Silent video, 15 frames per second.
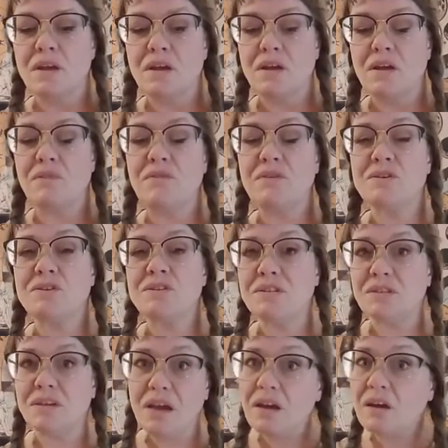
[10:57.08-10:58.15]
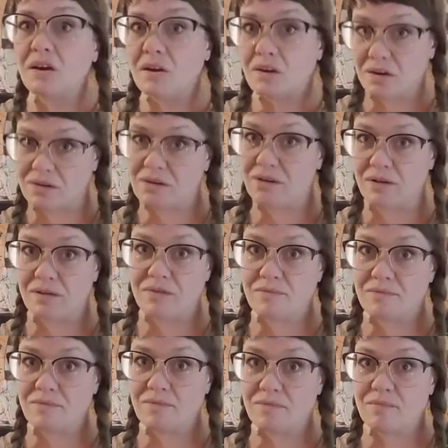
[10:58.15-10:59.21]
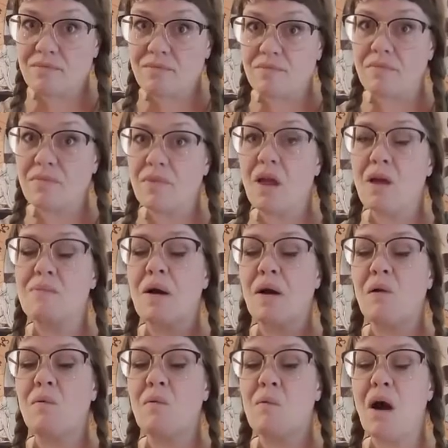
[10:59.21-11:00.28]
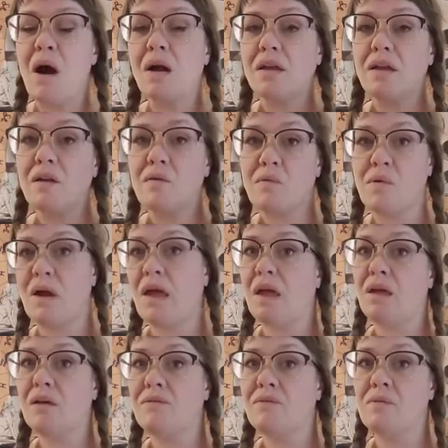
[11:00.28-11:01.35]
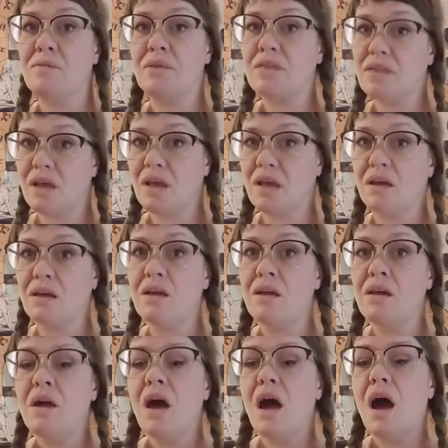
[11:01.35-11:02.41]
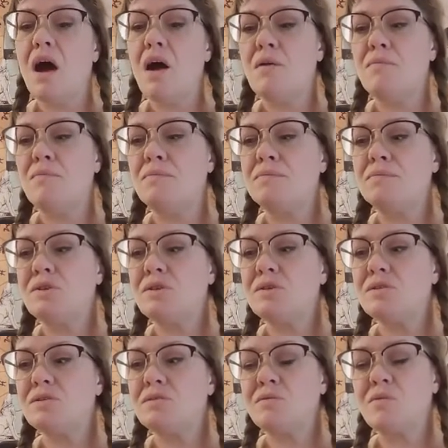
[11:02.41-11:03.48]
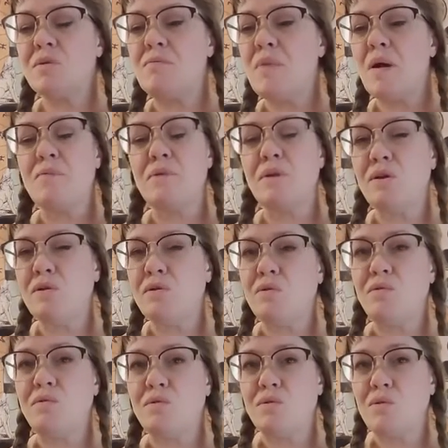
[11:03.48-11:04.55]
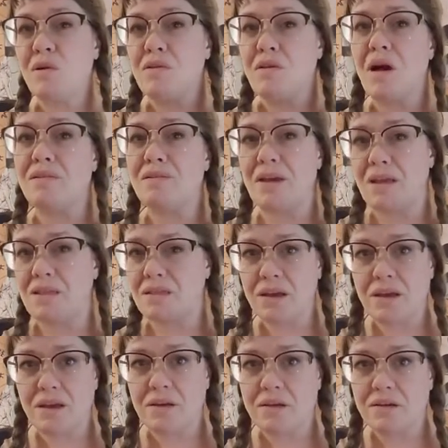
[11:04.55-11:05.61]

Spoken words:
if you're scared about walking away from a thing, just remember you are not that thing.